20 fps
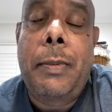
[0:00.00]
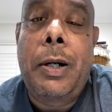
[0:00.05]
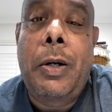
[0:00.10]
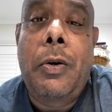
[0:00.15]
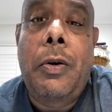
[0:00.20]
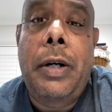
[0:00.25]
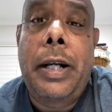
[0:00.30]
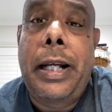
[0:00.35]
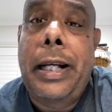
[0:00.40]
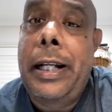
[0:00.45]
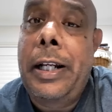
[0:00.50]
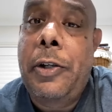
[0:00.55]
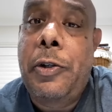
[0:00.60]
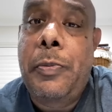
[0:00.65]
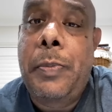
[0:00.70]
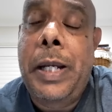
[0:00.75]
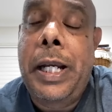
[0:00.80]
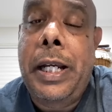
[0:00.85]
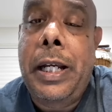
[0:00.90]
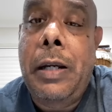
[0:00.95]
a non-English
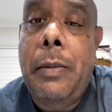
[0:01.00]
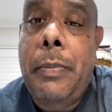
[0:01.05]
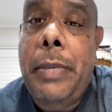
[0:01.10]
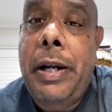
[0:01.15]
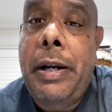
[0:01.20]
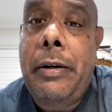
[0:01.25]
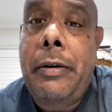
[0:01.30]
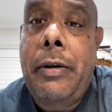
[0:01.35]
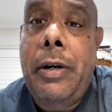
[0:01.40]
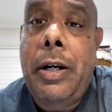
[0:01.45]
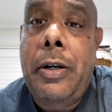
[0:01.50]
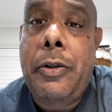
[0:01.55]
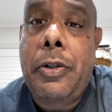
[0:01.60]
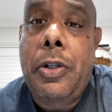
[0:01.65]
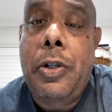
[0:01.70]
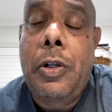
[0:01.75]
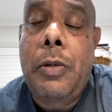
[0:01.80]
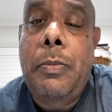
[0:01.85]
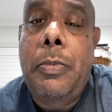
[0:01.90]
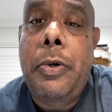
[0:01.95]
speaking background. There's
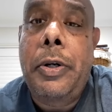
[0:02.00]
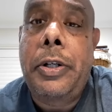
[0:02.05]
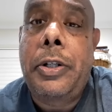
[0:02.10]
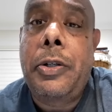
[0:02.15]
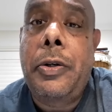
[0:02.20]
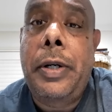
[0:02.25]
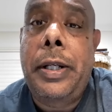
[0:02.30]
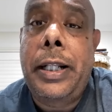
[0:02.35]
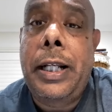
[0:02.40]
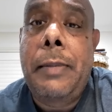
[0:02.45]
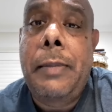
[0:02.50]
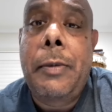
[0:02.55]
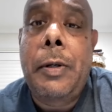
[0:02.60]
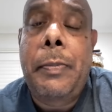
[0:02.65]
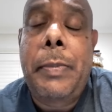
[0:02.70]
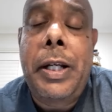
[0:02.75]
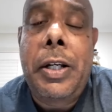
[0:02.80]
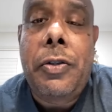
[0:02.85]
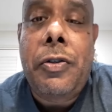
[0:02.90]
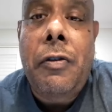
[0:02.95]
no point showing them a
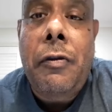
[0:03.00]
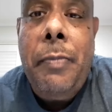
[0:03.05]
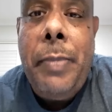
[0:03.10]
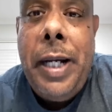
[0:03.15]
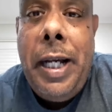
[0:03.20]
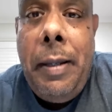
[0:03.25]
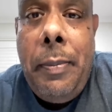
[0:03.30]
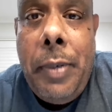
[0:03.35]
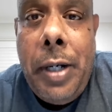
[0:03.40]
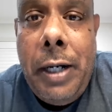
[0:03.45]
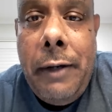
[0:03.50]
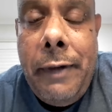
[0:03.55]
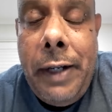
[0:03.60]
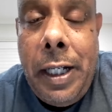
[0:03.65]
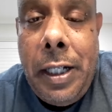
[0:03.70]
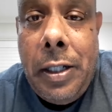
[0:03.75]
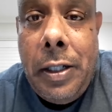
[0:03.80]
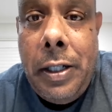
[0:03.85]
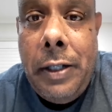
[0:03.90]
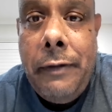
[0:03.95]
piece of paper
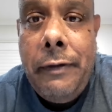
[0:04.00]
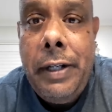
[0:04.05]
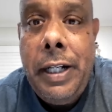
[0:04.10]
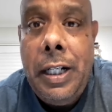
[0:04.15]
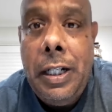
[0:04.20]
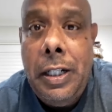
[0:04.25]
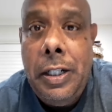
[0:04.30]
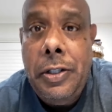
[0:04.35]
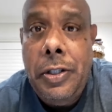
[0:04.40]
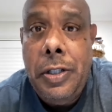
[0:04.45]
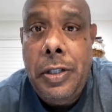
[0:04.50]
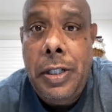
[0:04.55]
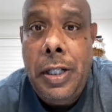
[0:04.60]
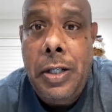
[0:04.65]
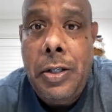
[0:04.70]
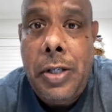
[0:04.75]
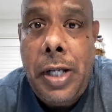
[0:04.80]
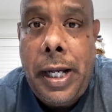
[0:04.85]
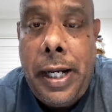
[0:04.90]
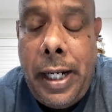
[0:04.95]
if English is their
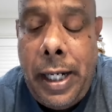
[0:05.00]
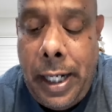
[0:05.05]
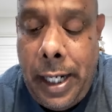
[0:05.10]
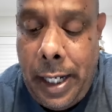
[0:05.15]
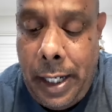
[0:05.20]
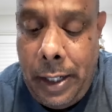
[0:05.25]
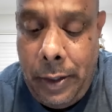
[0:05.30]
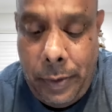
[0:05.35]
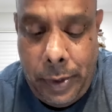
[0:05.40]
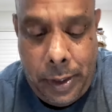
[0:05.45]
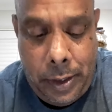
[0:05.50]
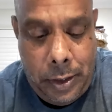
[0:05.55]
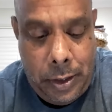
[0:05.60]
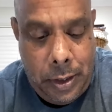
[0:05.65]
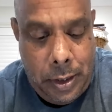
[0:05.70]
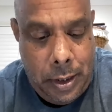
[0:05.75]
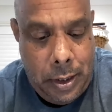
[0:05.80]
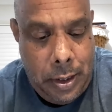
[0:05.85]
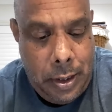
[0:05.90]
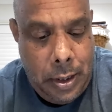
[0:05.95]
second language.
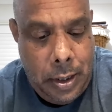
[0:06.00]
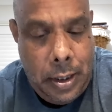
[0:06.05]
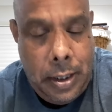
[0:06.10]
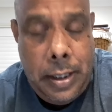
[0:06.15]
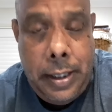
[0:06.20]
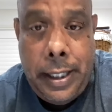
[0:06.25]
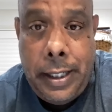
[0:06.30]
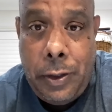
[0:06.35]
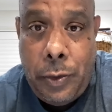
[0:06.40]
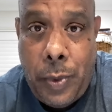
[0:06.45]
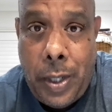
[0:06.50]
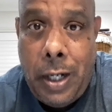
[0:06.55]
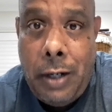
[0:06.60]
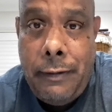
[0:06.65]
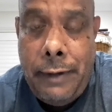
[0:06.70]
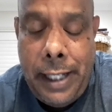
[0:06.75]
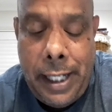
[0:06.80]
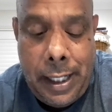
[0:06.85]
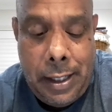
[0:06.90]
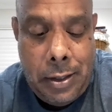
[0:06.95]
That's one
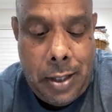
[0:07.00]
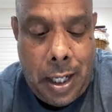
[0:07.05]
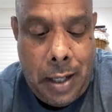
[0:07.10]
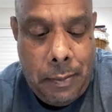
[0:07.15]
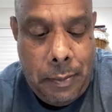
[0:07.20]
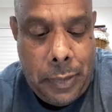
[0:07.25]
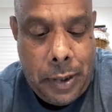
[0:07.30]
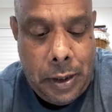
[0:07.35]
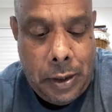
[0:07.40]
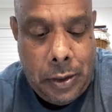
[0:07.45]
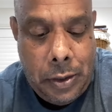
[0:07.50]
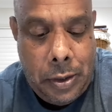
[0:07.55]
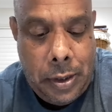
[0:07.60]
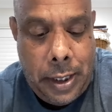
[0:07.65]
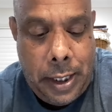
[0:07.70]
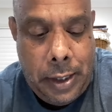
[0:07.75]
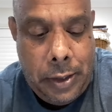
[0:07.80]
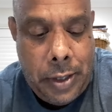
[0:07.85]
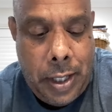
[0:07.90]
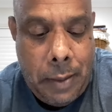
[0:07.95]
of the examples.
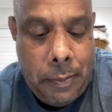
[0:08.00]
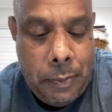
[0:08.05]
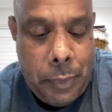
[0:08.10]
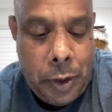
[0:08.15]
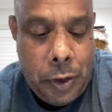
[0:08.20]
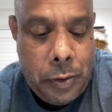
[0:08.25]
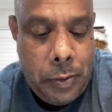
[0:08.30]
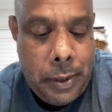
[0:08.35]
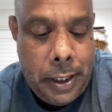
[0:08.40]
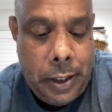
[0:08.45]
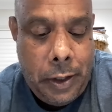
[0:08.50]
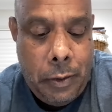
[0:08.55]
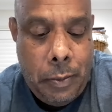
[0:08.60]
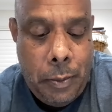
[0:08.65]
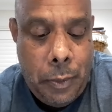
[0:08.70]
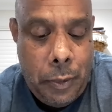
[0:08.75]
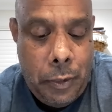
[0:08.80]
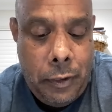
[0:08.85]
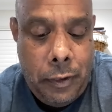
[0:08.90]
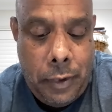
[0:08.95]

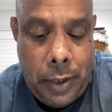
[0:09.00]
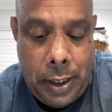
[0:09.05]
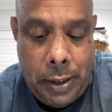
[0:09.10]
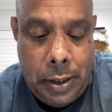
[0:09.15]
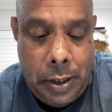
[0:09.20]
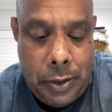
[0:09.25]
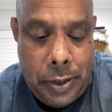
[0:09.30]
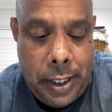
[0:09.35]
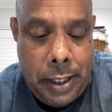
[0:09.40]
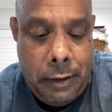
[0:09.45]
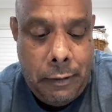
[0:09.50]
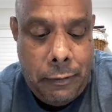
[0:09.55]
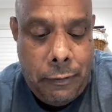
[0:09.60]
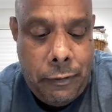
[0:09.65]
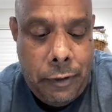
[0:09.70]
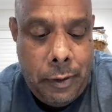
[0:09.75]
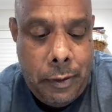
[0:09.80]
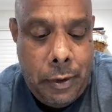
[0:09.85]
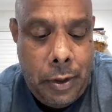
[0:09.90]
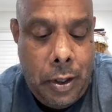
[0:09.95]
As I said,
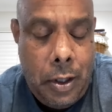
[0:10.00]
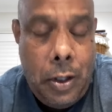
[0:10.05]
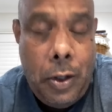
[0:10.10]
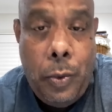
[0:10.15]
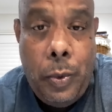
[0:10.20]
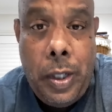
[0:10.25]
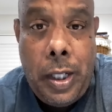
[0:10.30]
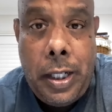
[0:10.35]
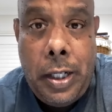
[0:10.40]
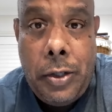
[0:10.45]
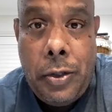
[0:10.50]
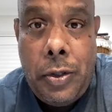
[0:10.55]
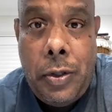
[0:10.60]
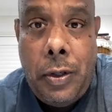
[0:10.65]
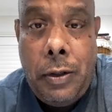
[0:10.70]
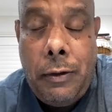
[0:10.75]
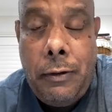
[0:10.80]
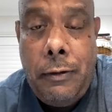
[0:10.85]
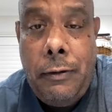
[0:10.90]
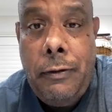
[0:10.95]
for workers
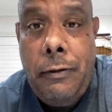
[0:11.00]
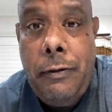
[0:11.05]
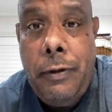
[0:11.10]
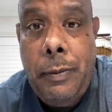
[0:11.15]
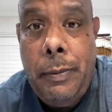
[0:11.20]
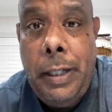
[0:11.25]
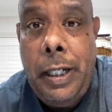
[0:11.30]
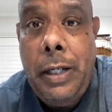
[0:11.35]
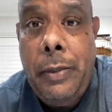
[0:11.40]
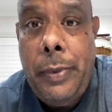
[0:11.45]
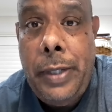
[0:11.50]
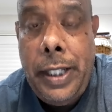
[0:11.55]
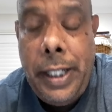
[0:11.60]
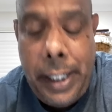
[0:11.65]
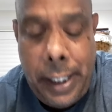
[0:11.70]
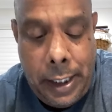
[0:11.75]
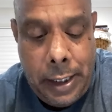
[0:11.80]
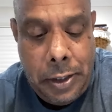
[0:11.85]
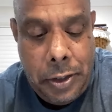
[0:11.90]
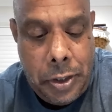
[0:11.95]
not familiar with the
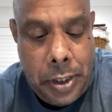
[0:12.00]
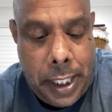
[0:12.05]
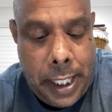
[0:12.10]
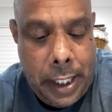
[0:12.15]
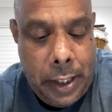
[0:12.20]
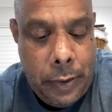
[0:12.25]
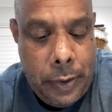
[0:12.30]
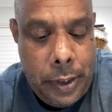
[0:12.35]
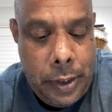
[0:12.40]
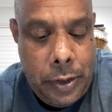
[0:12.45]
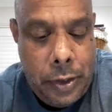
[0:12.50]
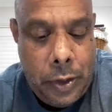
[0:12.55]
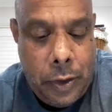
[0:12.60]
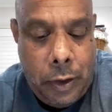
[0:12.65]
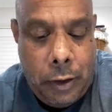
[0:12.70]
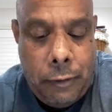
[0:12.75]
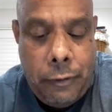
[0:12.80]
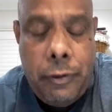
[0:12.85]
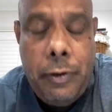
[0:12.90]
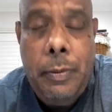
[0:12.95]
English language,
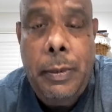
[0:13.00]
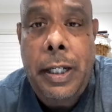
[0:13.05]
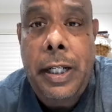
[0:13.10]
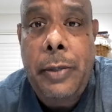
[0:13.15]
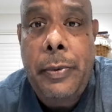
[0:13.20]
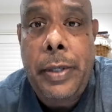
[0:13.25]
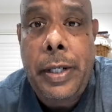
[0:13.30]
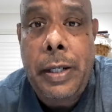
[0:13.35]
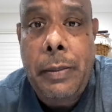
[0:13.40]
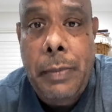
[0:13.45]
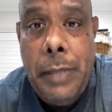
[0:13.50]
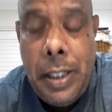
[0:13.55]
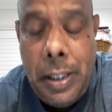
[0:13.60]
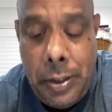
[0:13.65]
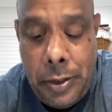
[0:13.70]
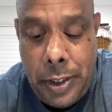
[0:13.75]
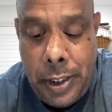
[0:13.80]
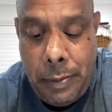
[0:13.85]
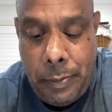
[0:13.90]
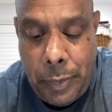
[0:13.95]
not familiar with
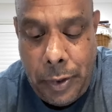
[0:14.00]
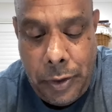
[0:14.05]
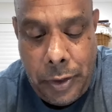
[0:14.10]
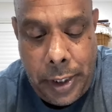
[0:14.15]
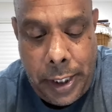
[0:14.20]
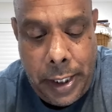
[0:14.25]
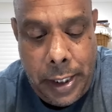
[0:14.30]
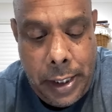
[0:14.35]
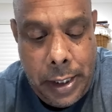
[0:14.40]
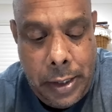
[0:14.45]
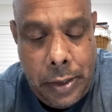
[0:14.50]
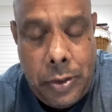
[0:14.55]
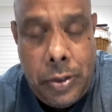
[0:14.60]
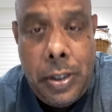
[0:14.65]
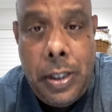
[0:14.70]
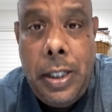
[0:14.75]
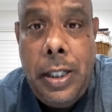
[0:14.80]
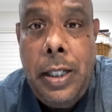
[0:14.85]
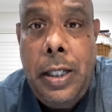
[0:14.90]
emergency procedures.